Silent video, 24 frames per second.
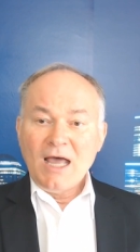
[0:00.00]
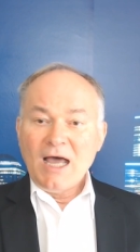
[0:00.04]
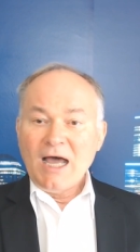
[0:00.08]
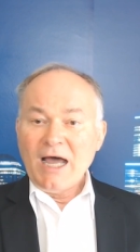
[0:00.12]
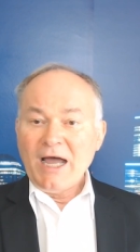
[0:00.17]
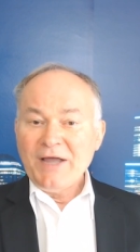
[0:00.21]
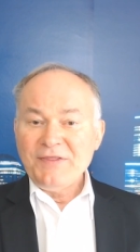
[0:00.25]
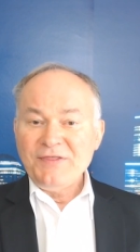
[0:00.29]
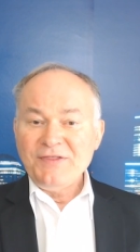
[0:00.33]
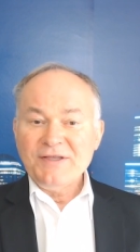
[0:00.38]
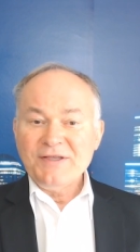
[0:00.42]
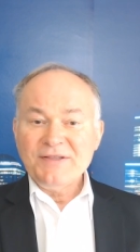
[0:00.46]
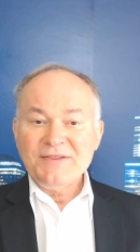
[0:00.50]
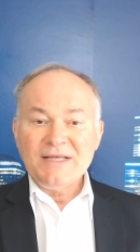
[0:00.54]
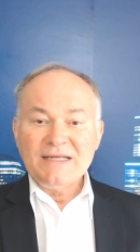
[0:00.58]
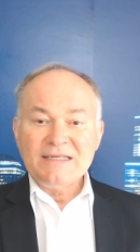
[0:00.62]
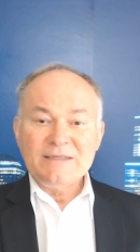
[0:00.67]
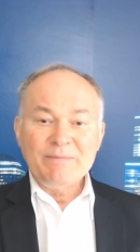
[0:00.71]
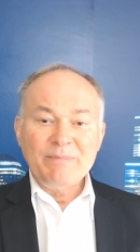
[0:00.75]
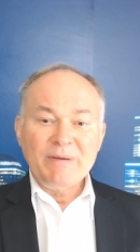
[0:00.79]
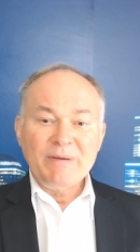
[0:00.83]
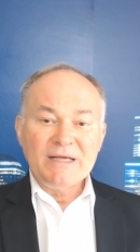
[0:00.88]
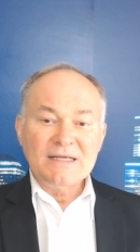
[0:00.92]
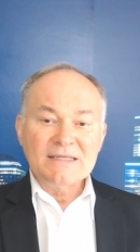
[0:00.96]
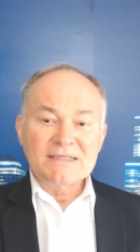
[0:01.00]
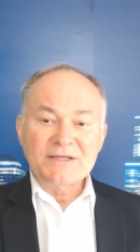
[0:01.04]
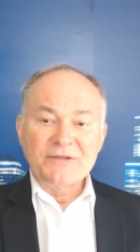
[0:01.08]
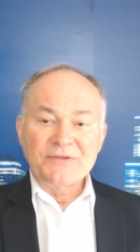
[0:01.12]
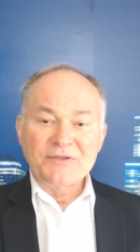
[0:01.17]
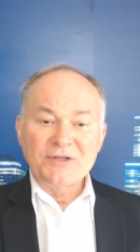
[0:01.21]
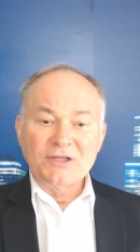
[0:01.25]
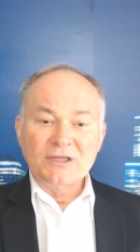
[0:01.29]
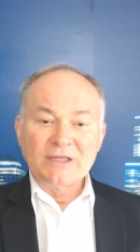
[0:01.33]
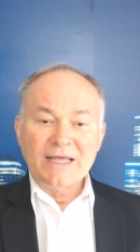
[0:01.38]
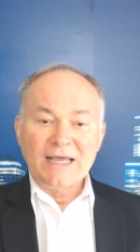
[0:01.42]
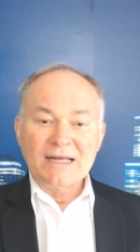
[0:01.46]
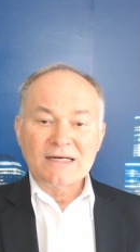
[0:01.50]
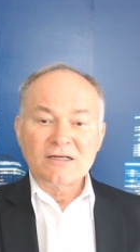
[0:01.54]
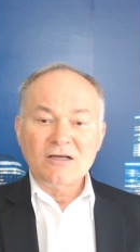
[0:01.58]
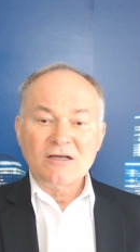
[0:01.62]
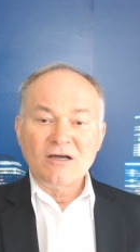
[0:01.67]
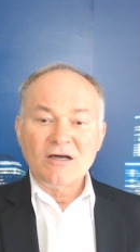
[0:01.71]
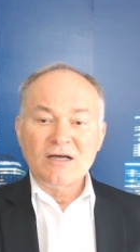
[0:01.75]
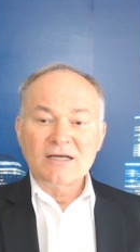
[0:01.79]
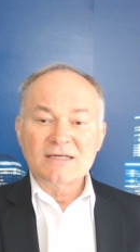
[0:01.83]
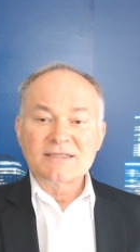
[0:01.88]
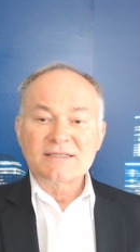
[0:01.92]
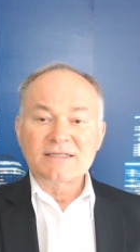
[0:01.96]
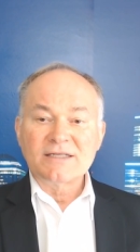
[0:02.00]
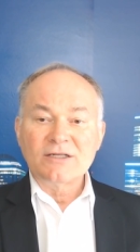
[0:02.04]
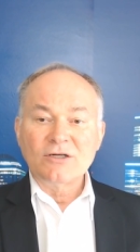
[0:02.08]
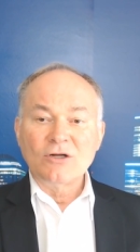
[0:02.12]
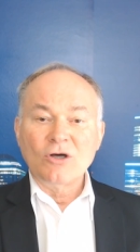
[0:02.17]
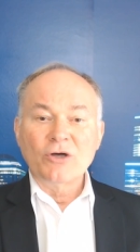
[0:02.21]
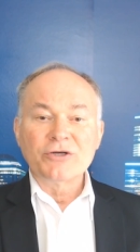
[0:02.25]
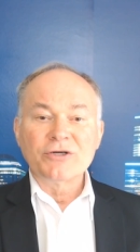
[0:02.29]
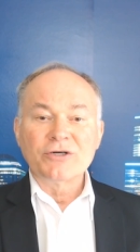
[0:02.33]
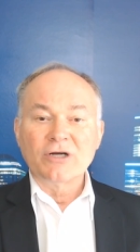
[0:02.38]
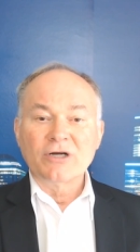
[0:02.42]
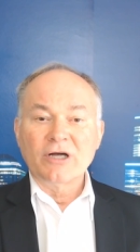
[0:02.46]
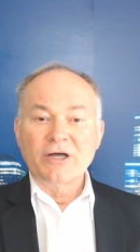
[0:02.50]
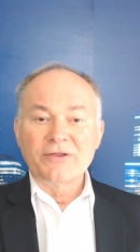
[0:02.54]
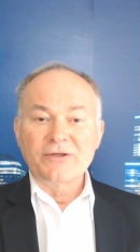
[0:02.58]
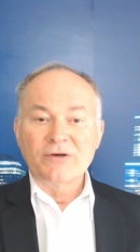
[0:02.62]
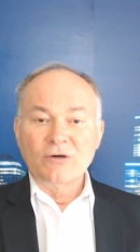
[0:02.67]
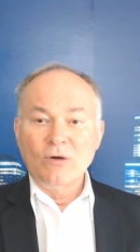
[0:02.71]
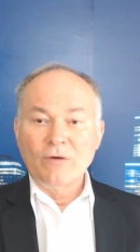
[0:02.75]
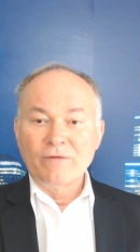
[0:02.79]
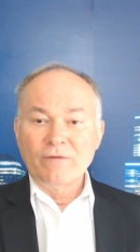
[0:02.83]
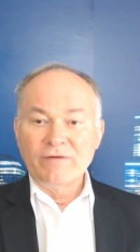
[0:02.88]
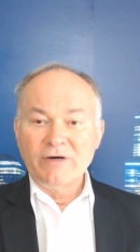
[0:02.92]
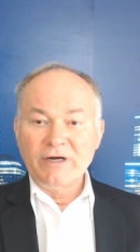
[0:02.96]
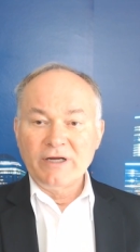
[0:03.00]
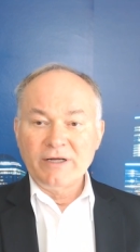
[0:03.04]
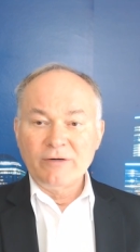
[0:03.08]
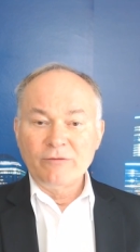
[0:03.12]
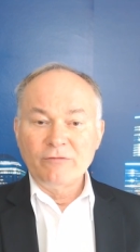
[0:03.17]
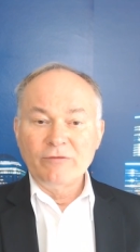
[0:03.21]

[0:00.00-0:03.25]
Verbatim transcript: I think that depends on the land costs and all your other overhead.